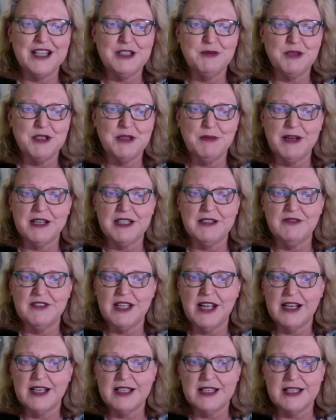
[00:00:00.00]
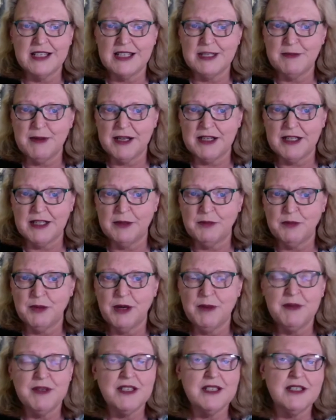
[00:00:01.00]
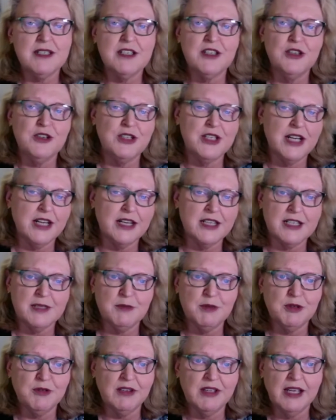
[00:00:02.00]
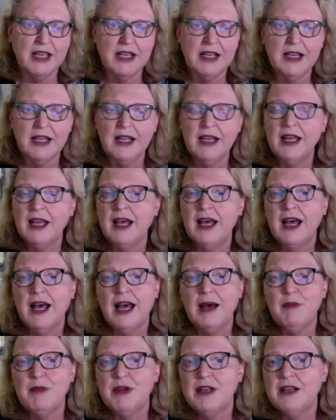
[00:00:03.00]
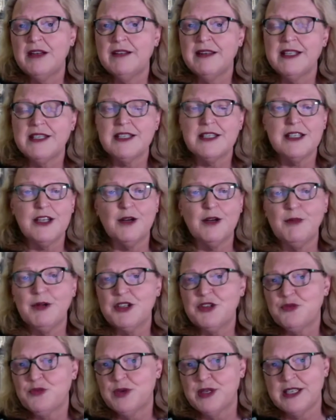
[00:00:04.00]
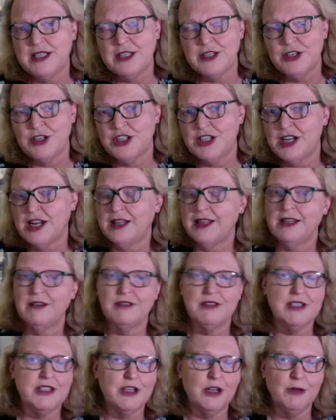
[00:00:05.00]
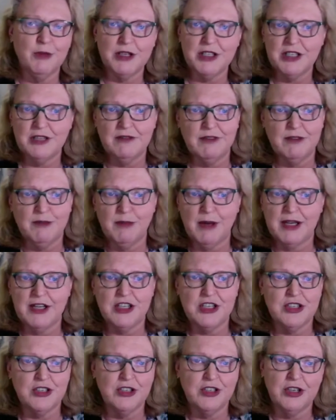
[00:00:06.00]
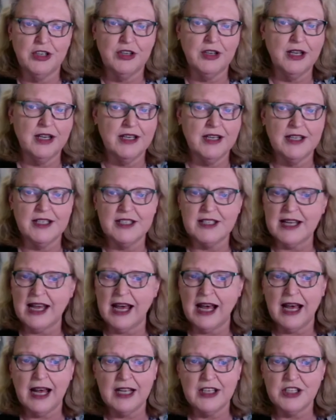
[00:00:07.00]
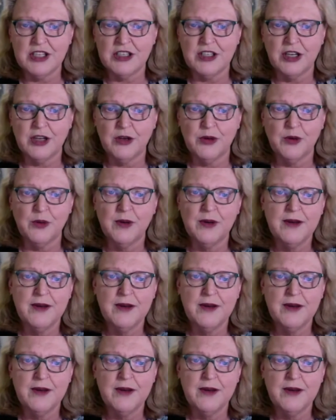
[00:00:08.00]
prospective tenants inspecting the premises, new tenants moving in. I mean, there's so much research out there and so much information. It's hard to know.